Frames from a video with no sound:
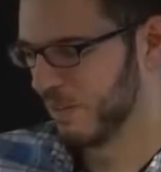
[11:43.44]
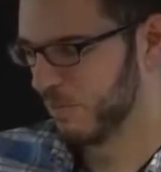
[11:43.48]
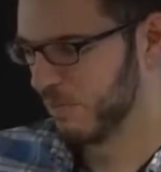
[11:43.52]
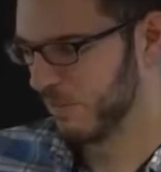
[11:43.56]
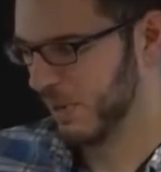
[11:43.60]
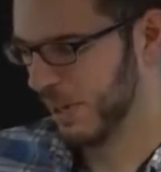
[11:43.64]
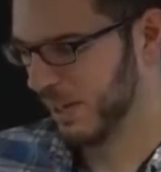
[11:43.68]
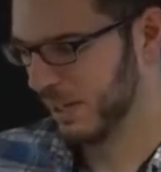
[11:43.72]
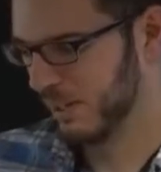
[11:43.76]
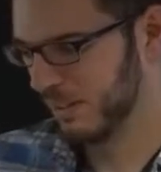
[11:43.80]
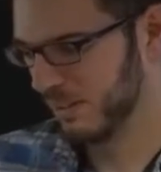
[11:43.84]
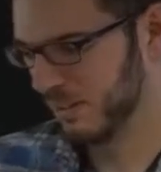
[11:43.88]

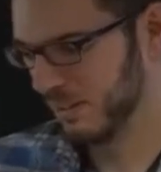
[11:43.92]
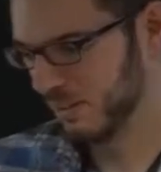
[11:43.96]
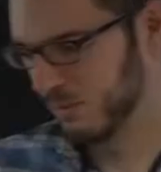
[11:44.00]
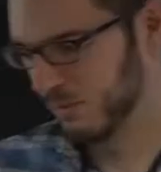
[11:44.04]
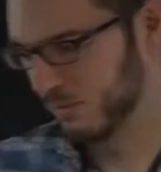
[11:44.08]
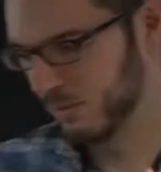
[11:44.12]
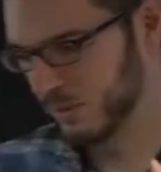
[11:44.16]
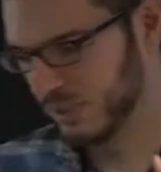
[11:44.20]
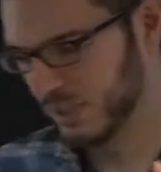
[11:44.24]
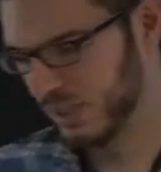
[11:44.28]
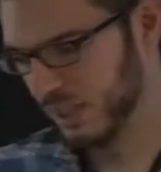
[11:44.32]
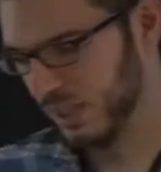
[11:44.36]
by
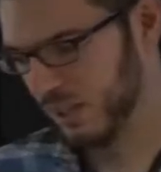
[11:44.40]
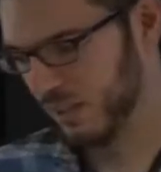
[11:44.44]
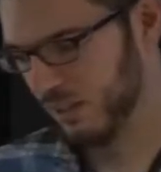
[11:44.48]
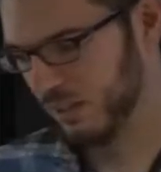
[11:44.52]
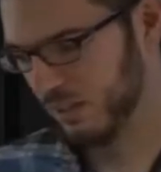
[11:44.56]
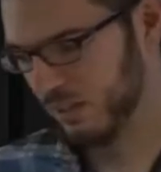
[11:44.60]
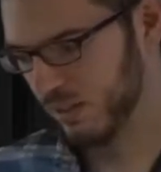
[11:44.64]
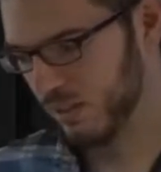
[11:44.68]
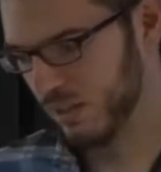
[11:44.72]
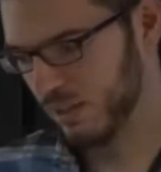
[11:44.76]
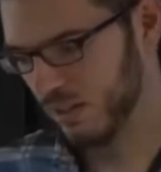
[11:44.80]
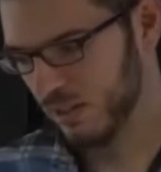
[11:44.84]

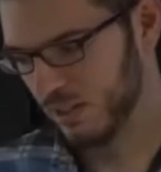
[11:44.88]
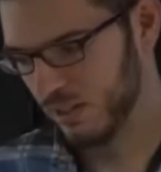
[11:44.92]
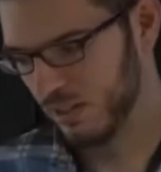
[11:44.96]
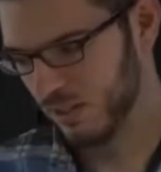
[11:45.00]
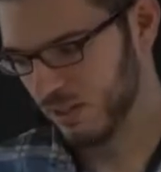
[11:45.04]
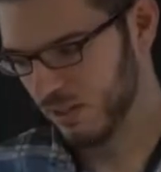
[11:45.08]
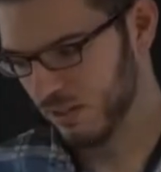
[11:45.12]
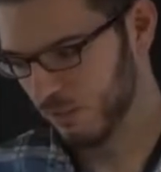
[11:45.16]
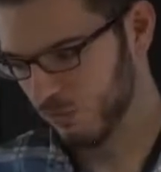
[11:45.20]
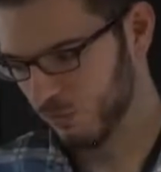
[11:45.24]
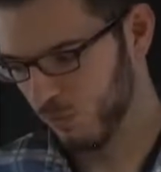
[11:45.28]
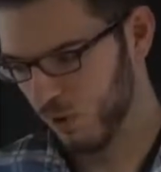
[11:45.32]
seeing
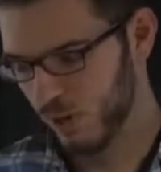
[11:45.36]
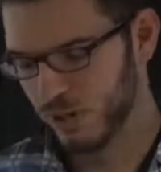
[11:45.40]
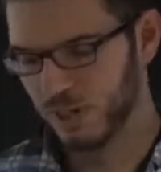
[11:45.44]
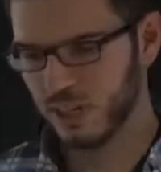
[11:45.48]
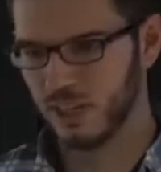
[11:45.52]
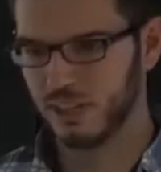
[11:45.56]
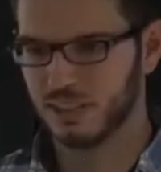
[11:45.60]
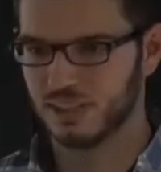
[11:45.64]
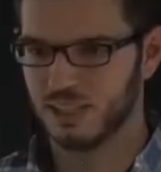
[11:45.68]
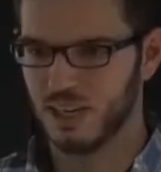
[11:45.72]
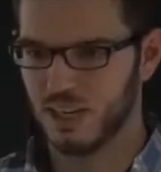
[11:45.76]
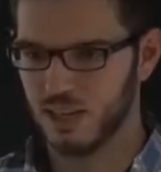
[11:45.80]

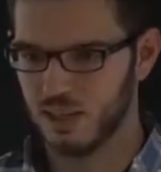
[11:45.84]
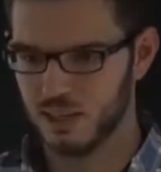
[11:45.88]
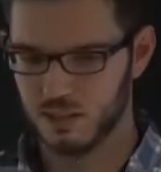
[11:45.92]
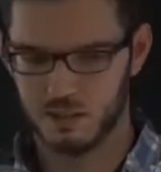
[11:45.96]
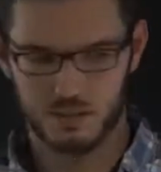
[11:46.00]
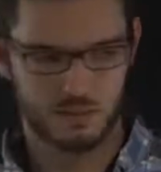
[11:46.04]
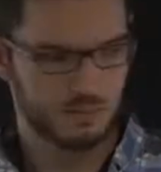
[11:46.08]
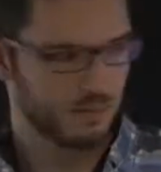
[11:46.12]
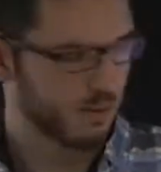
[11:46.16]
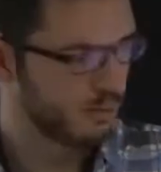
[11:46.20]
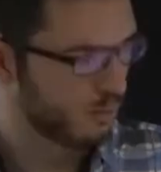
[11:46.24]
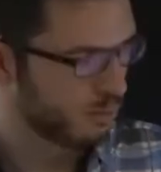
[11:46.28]

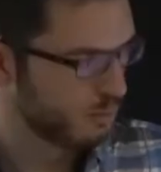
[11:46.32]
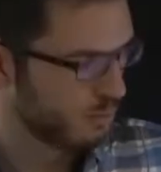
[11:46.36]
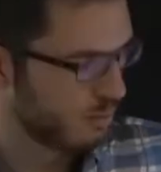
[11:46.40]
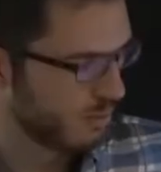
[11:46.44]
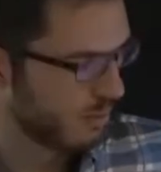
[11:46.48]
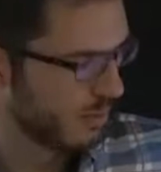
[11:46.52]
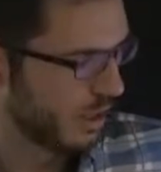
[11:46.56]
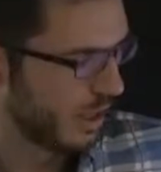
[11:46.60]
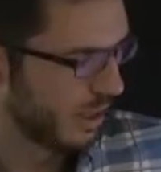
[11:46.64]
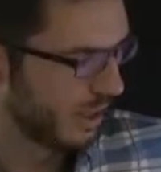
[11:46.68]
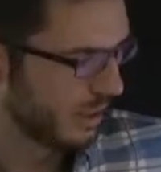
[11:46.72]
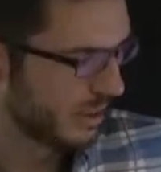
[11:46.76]

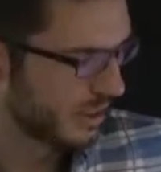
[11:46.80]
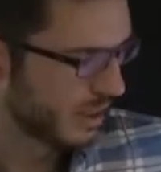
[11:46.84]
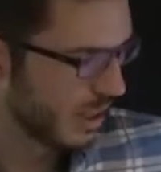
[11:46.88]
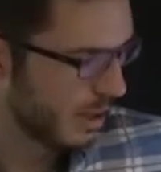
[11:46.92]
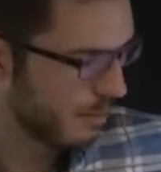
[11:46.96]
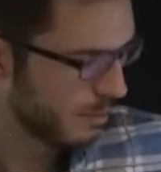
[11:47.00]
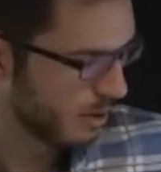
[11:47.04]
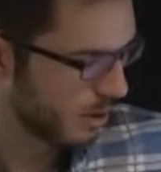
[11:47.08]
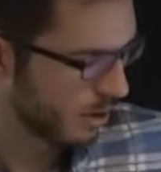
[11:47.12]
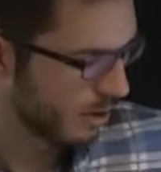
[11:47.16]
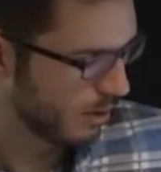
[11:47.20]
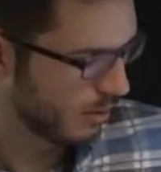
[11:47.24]
an
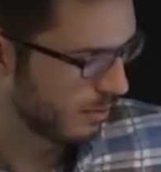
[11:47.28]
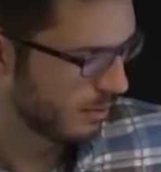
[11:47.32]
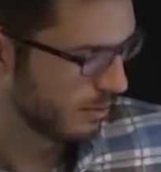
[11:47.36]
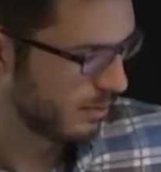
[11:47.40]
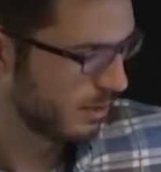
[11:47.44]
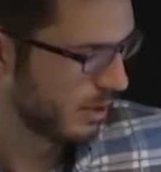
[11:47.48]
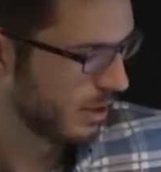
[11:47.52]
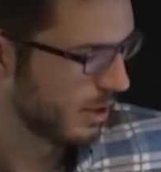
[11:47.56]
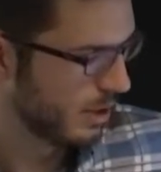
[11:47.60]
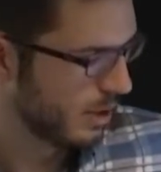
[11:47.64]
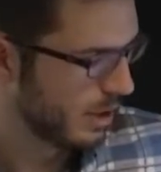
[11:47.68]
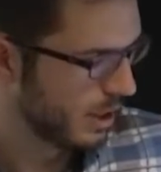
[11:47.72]
example of
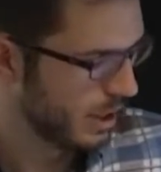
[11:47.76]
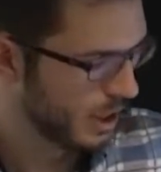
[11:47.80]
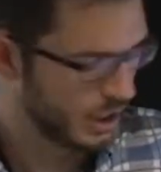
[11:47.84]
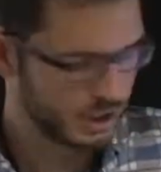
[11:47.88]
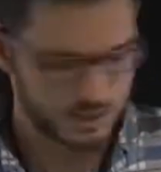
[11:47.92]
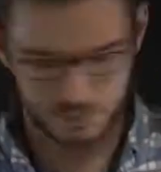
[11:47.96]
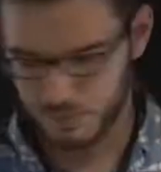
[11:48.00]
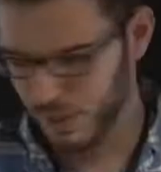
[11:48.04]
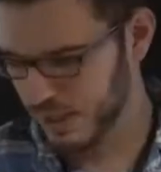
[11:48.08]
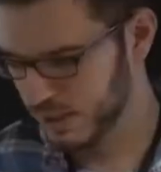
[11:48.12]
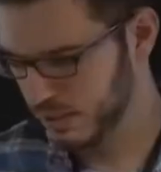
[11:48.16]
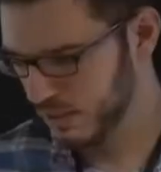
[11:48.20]

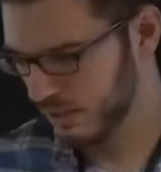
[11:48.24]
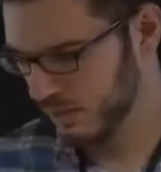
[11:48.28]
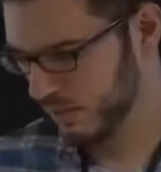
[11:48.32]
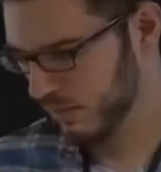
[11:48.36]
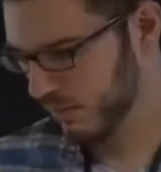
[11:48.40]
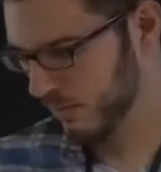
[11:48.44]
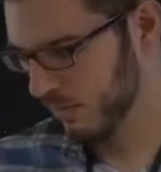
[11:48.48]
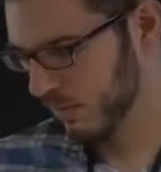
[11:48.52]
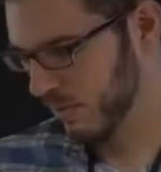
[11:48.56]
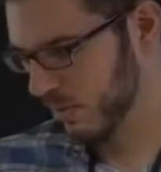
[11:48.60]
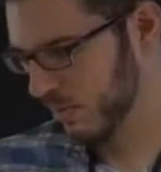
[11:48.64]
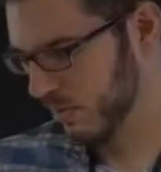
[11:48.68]

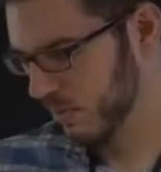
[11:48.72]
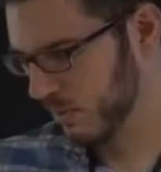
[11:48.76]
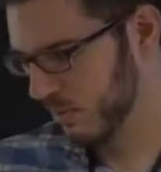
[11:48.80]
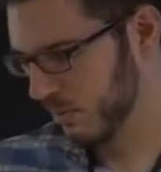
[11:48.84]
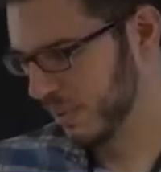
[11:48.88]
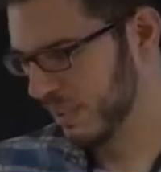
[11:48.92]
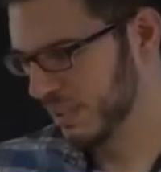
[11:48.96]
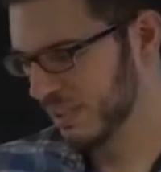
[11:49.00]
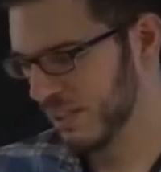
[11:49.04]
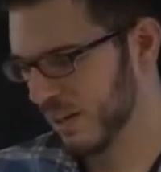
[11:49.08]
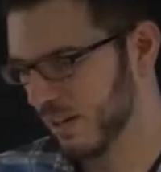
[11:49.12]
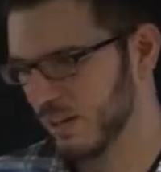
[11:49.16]
expensive
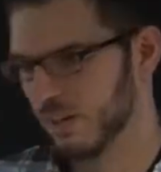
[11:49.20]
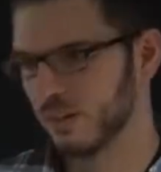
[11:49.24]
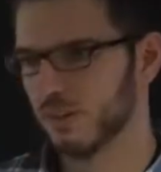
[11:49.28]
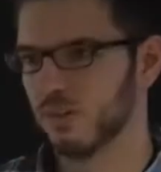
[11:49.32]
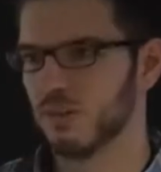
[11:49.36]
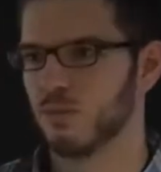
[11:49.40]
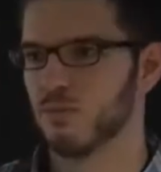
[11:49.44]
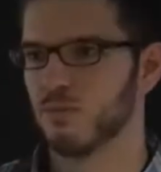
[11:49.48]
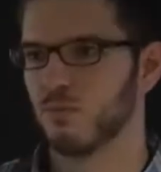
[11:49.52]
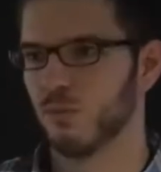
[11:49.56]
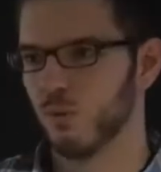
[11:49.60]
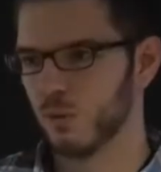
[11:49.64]
3-star
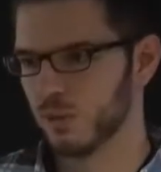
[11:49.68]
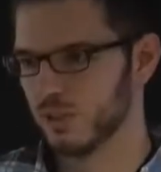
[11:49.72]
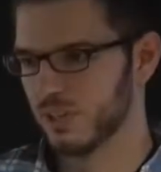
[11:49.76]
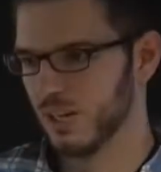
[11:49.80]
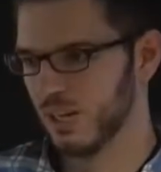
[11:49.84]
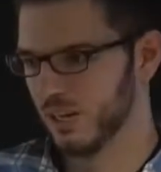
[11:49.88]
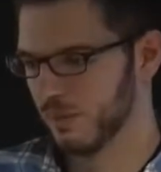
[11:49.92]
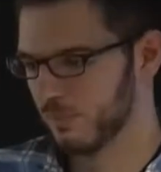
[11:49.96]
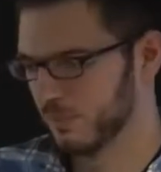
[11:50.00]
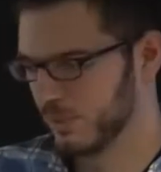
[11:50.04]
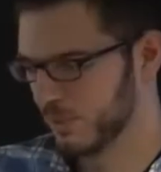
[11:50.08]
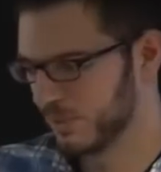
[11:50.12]
4
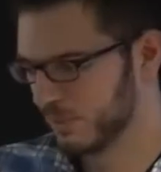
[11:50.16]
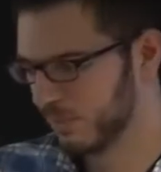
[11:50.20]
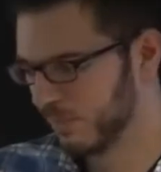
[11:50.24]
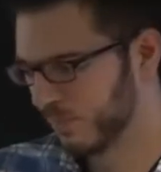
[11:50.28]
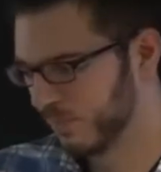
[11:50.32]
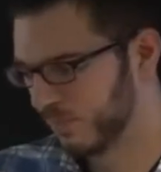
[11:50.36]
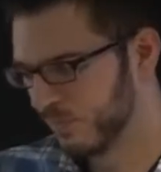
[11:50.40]
times.